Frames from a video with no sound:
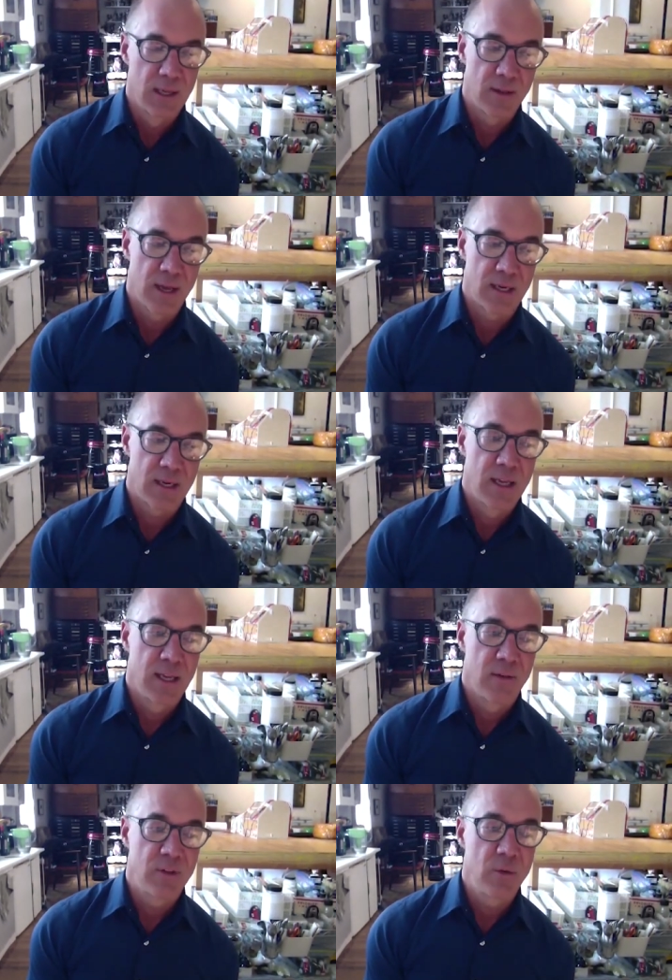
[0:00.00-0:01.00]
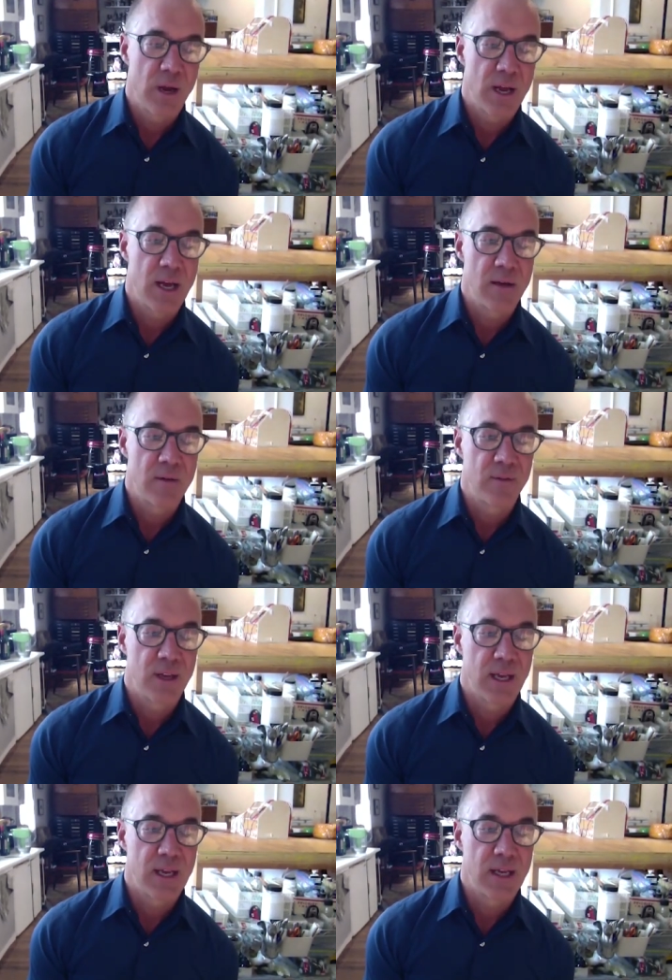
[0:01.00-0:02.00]
that if you have
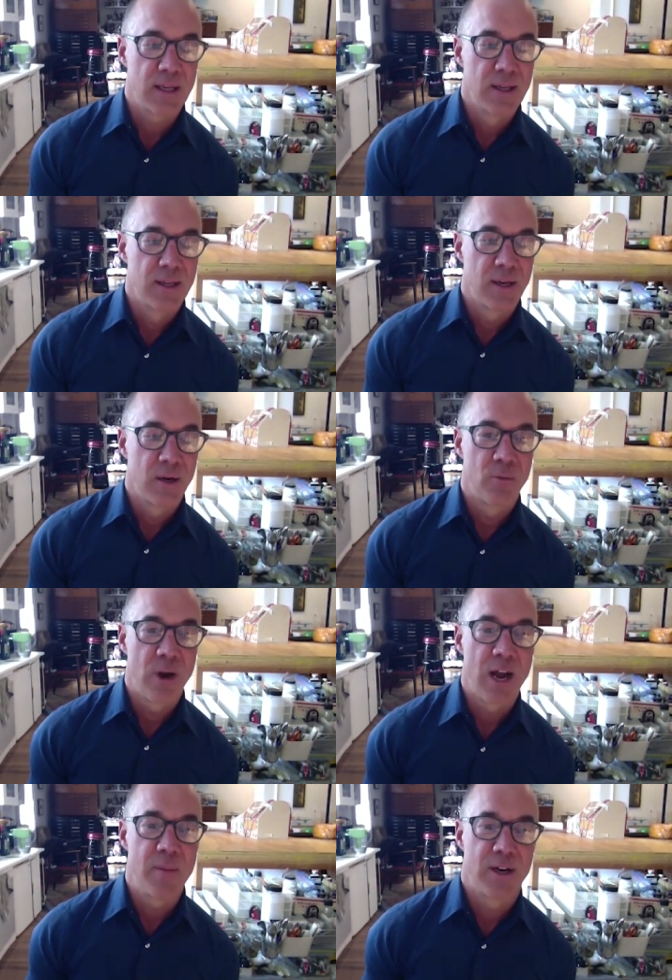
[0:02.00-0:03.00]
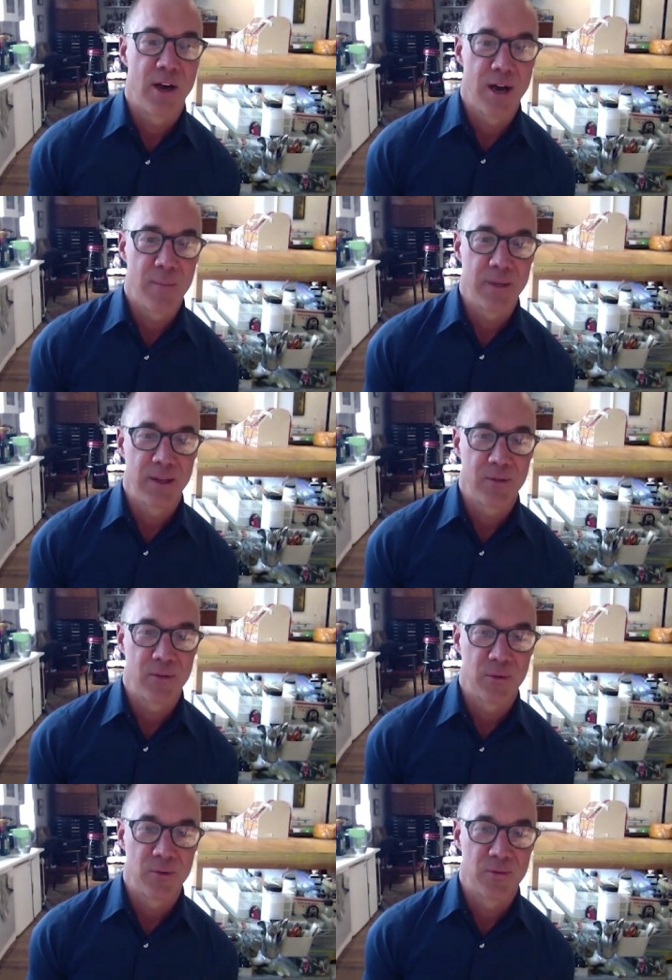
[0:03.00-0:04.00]
a rabbit hopping
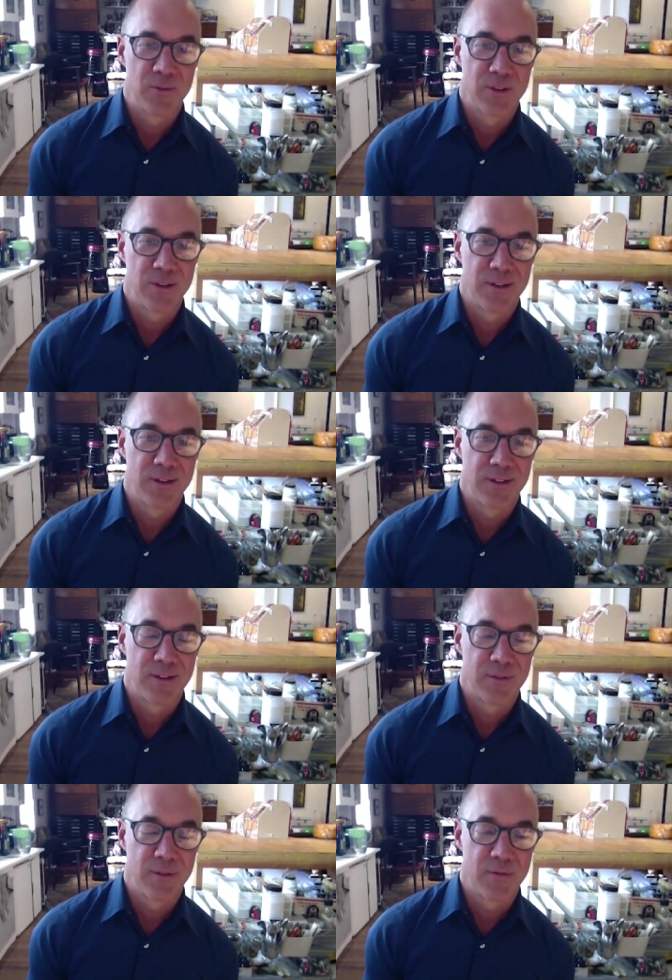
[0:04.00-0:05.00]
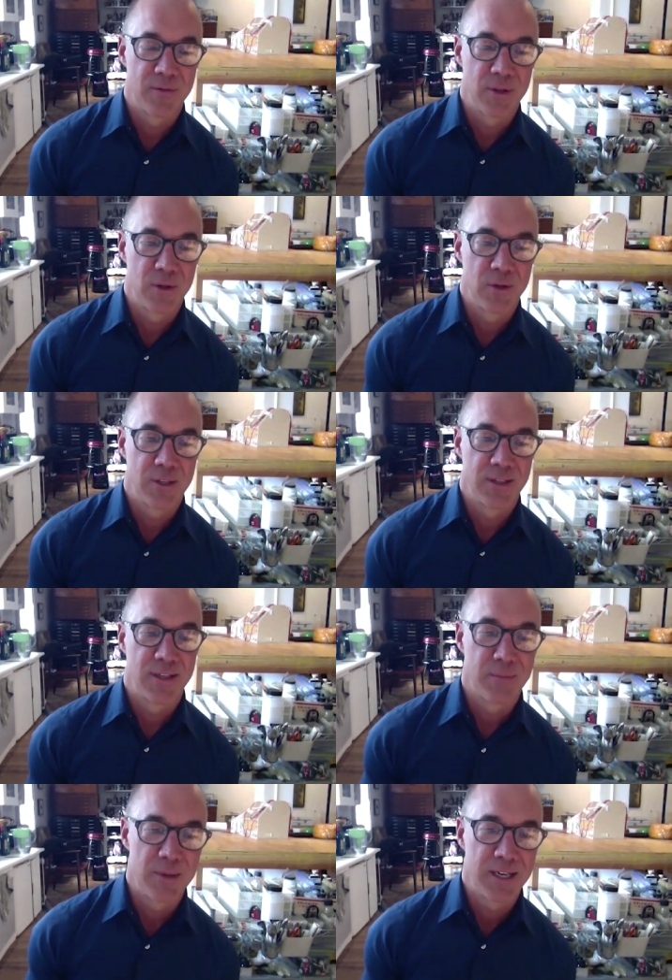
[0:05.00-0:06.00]
through uh, a field in,
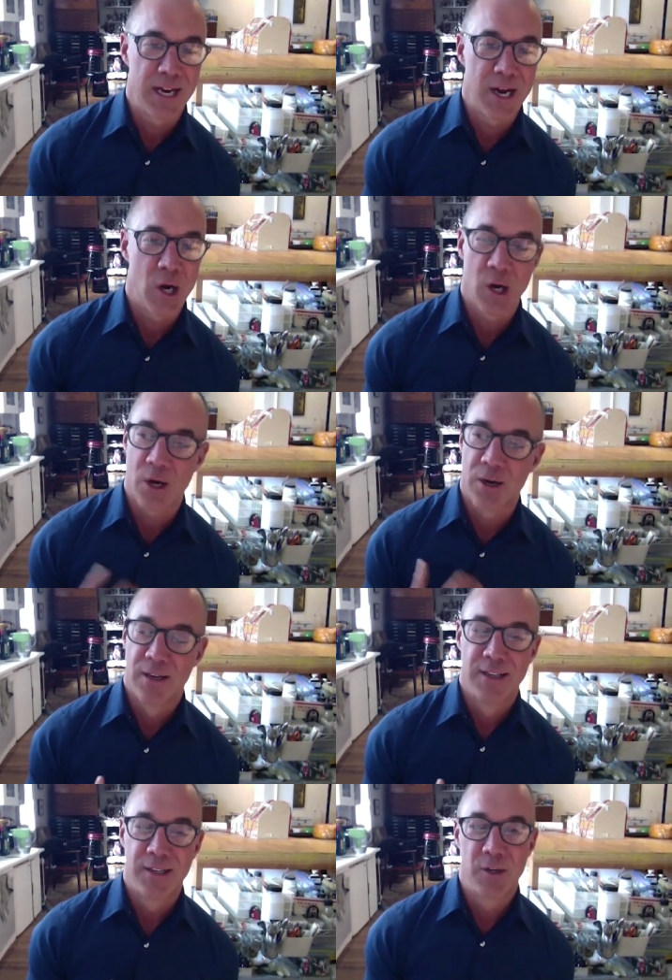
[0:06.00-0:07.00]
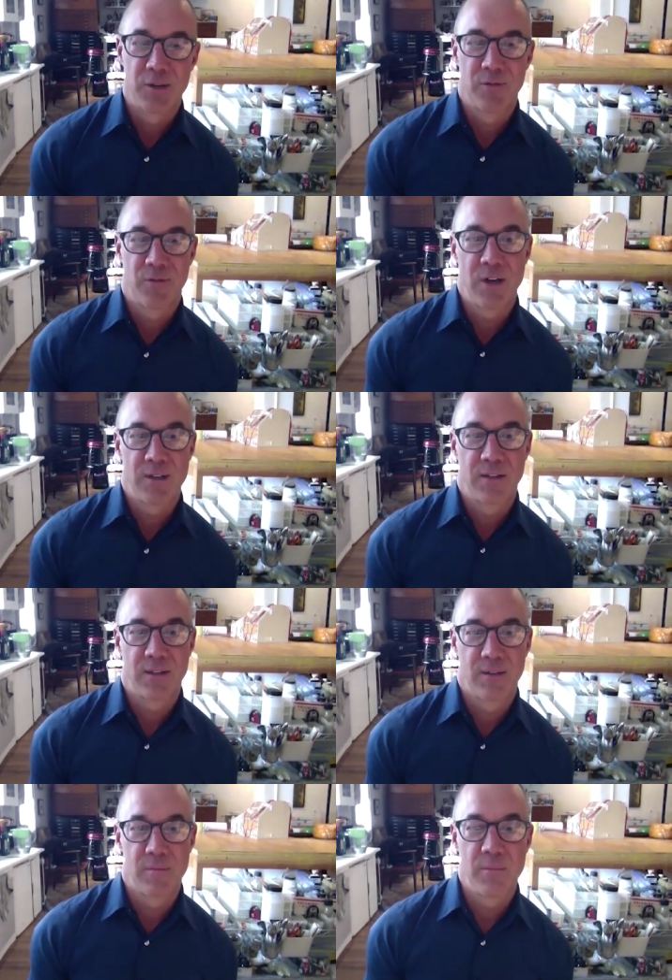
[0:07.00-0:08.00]
in midair, you're
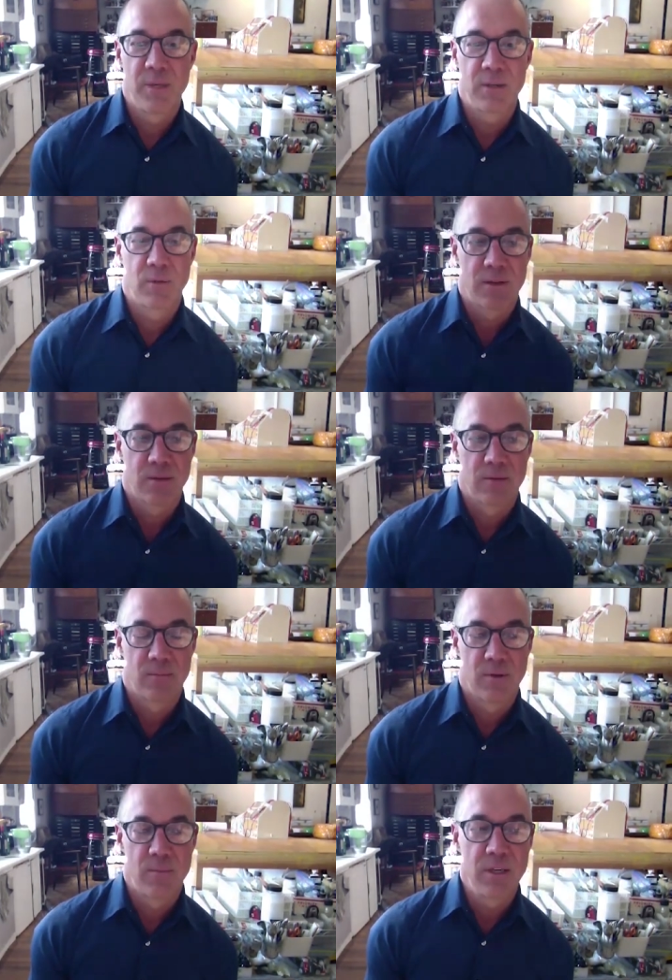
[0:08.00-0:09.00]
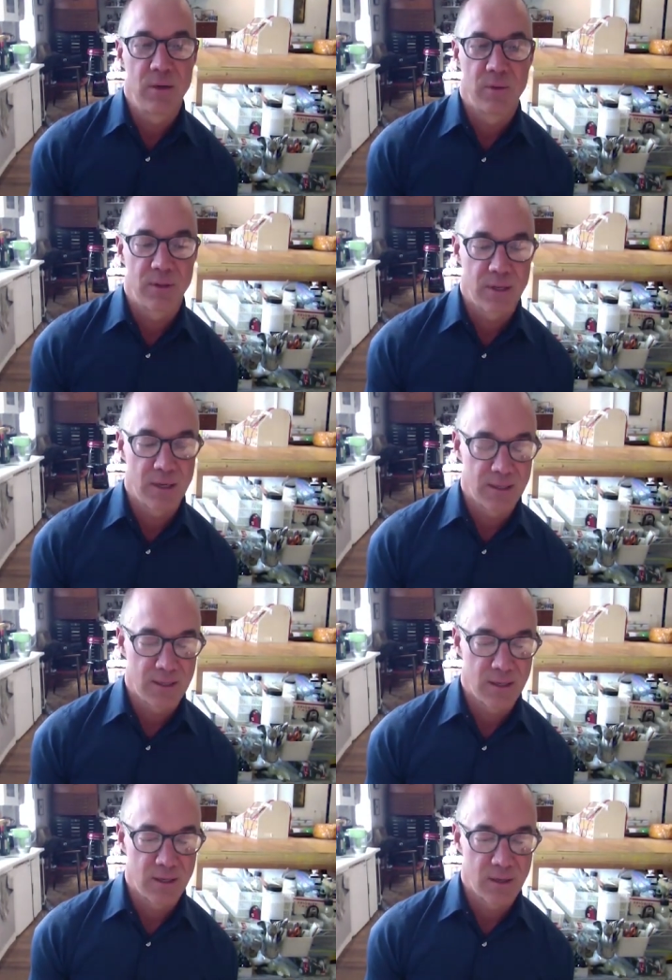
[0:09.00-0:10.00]
confronted immediately with immediately with the
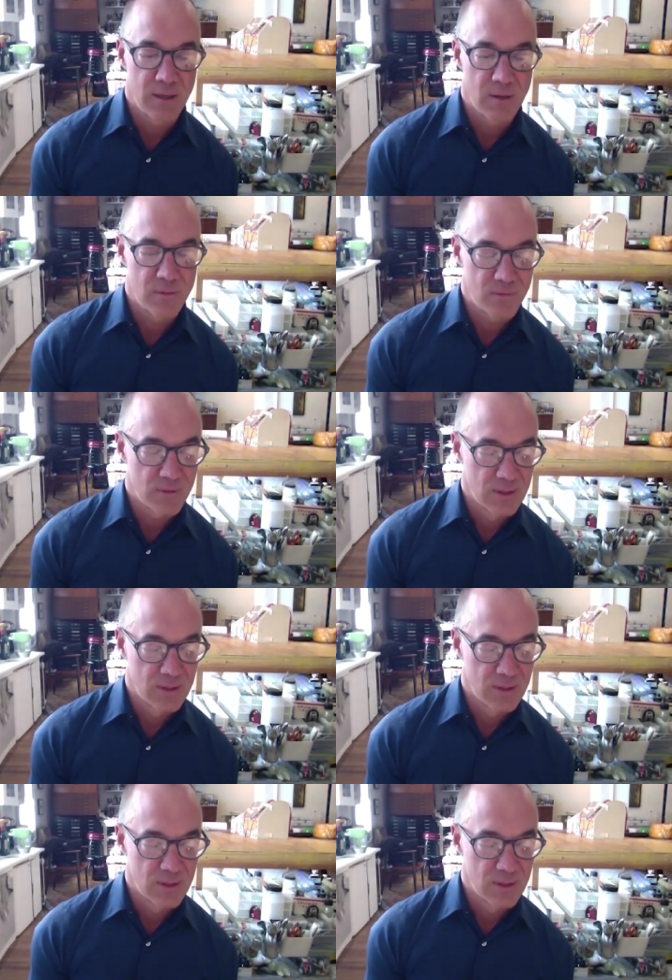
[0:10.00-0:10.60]
idea of